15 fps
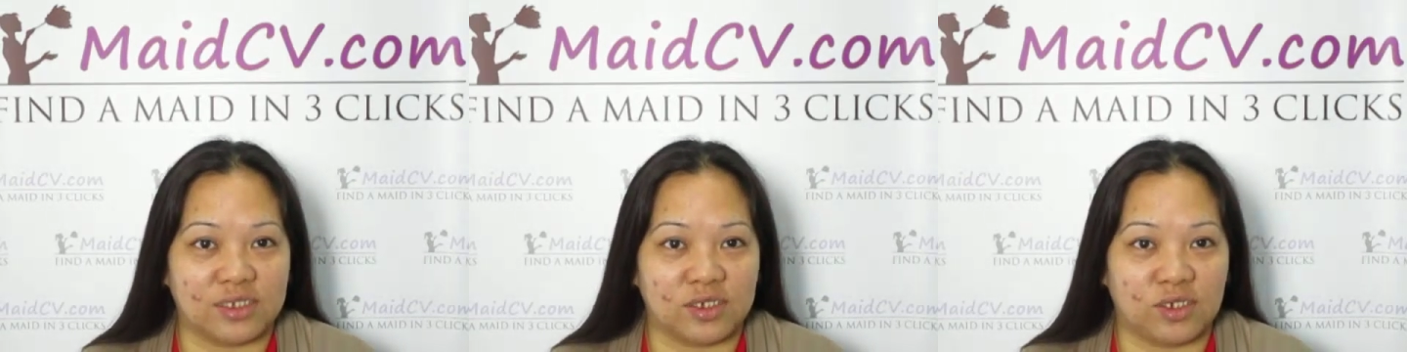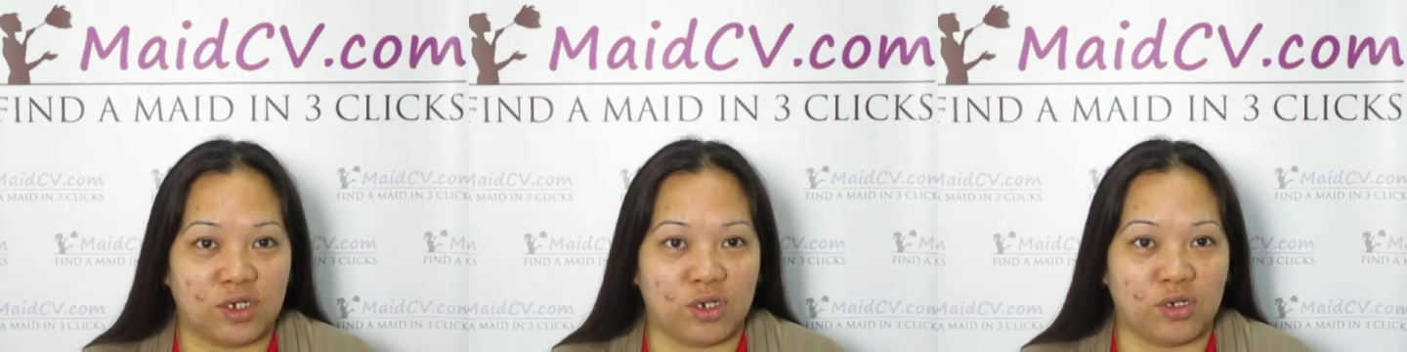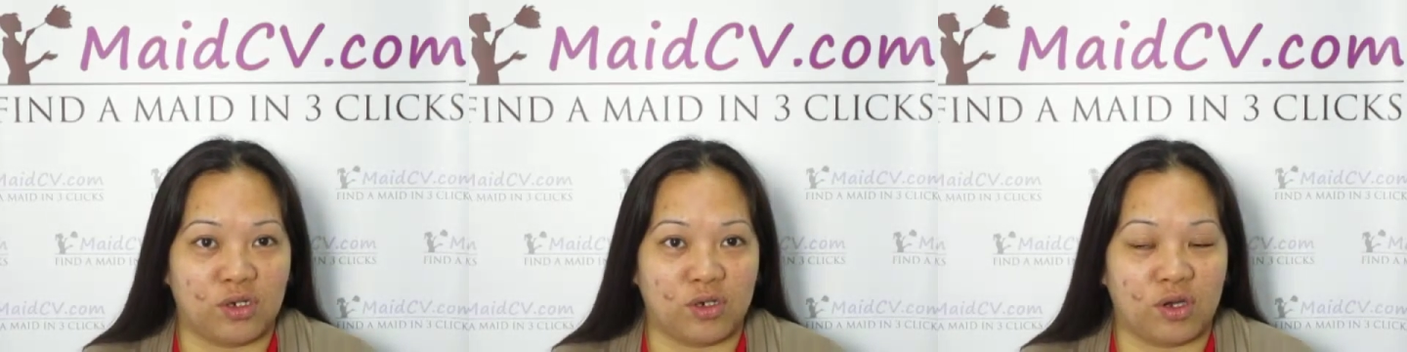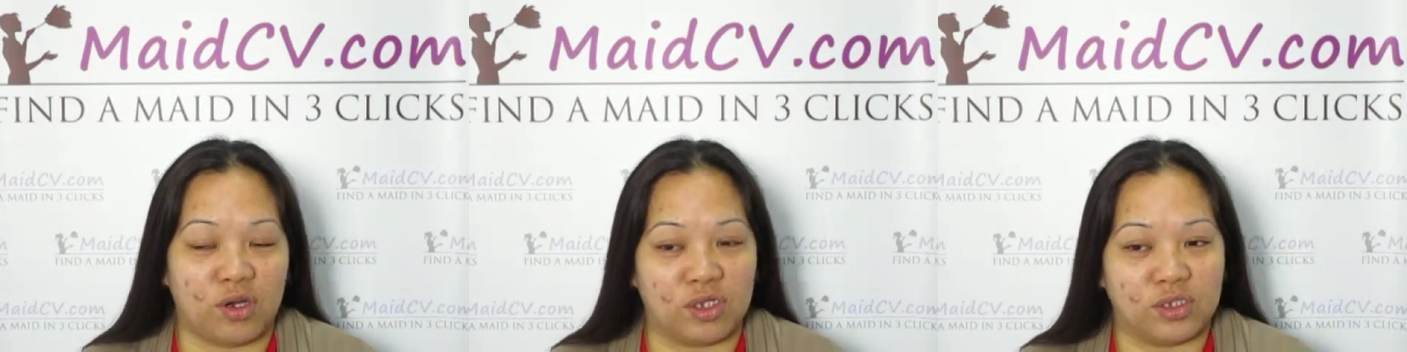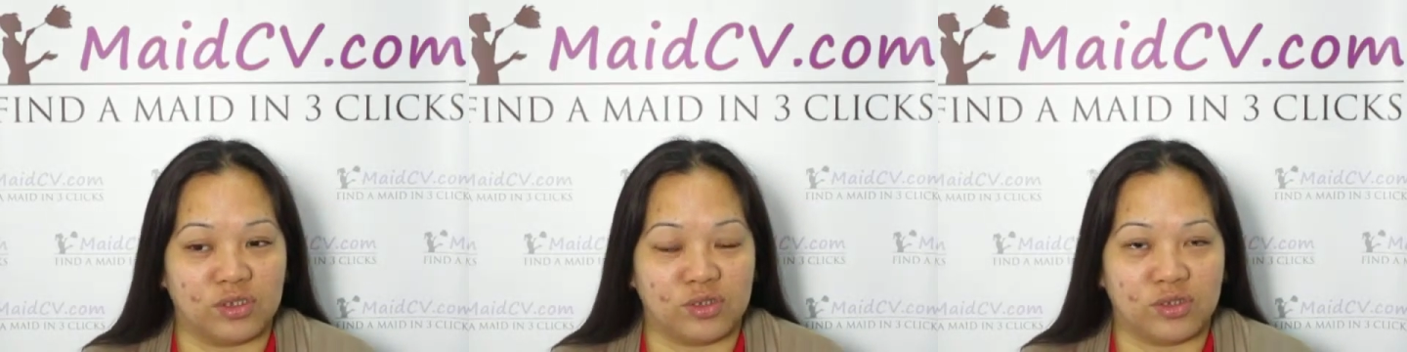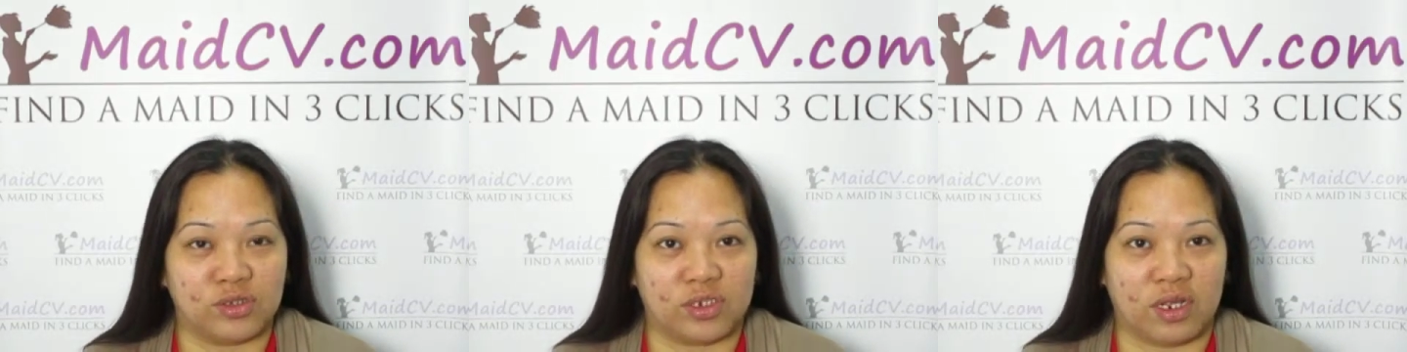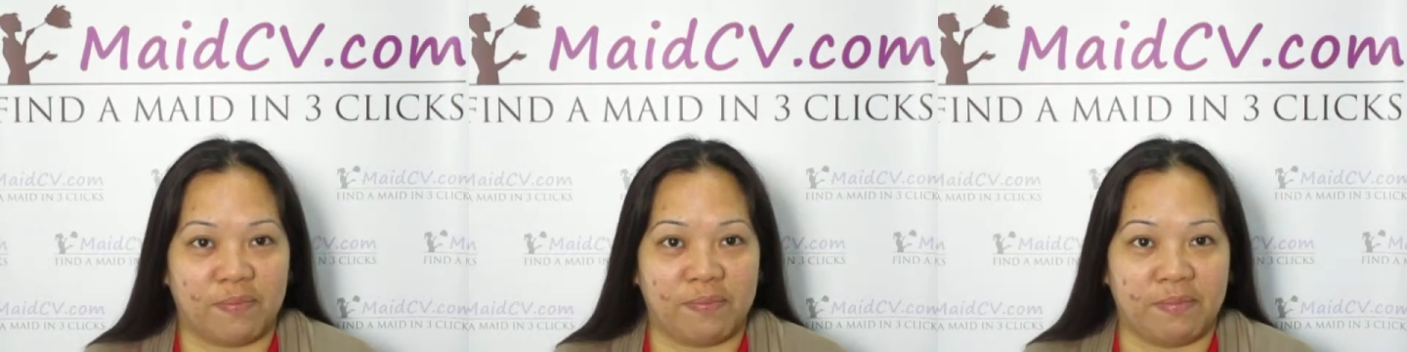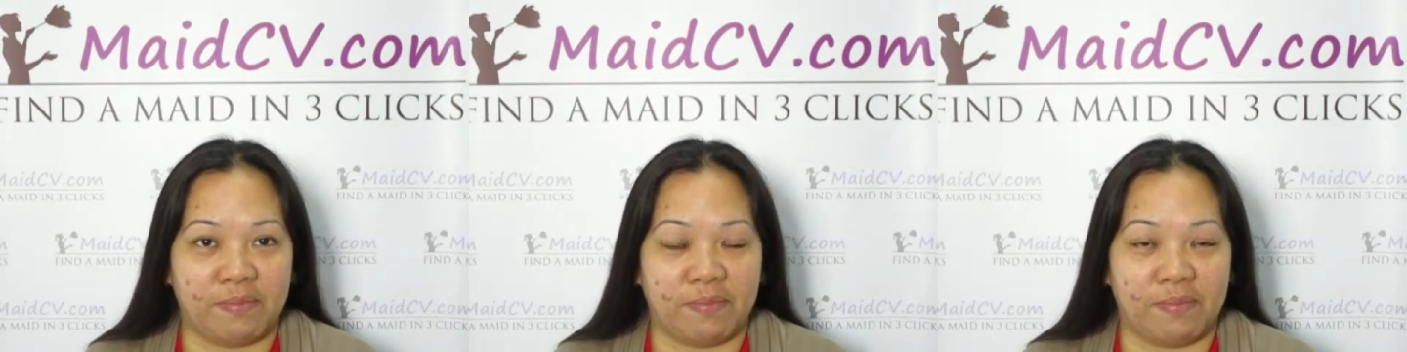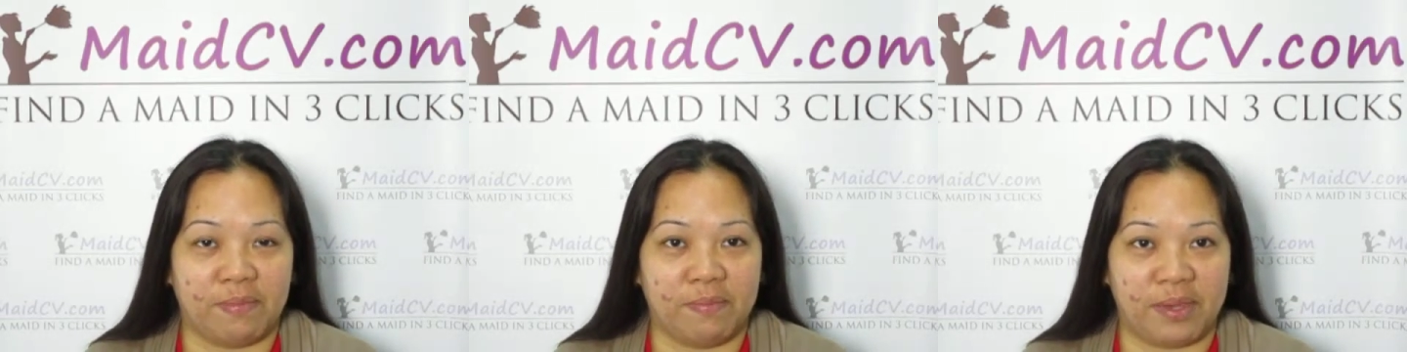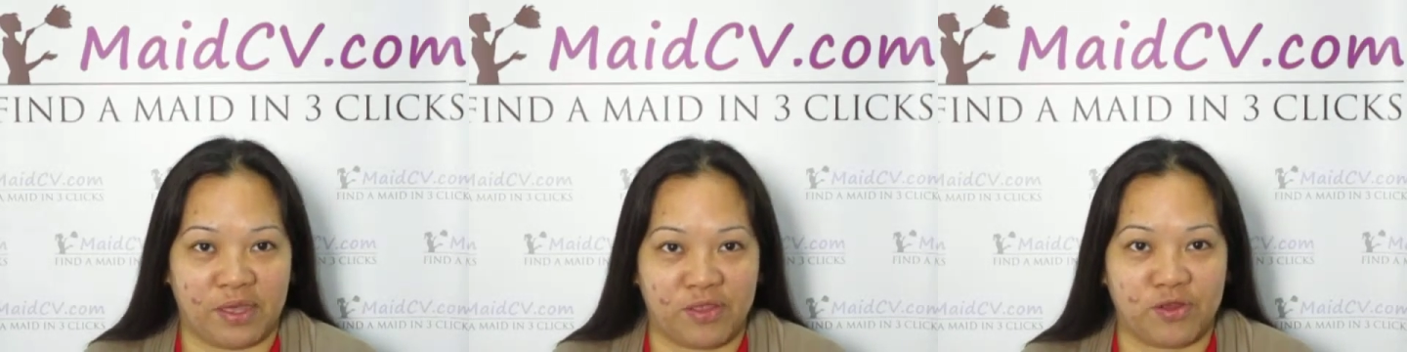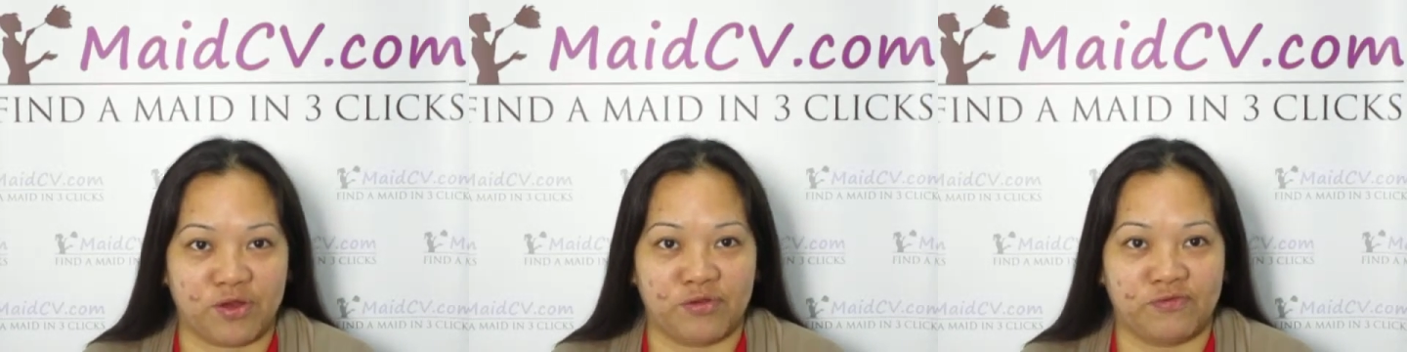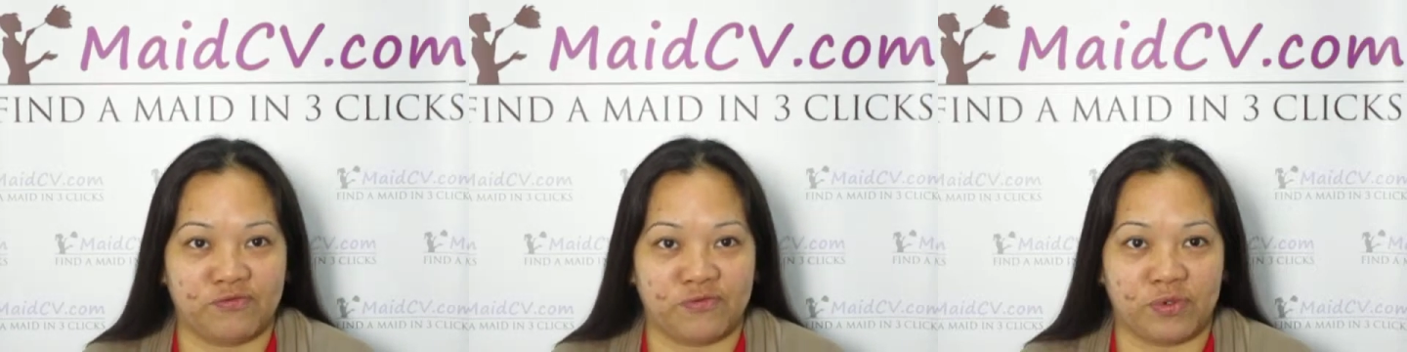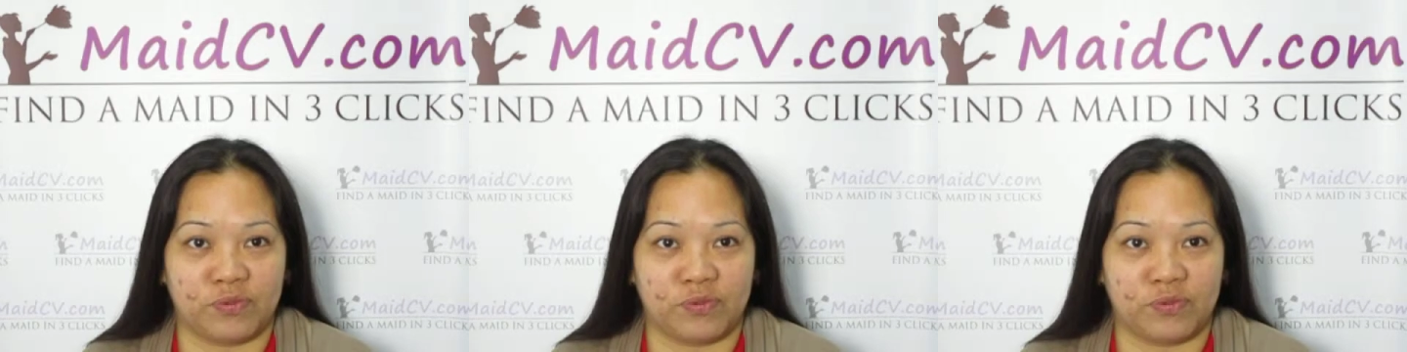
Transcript: go on to the bedroom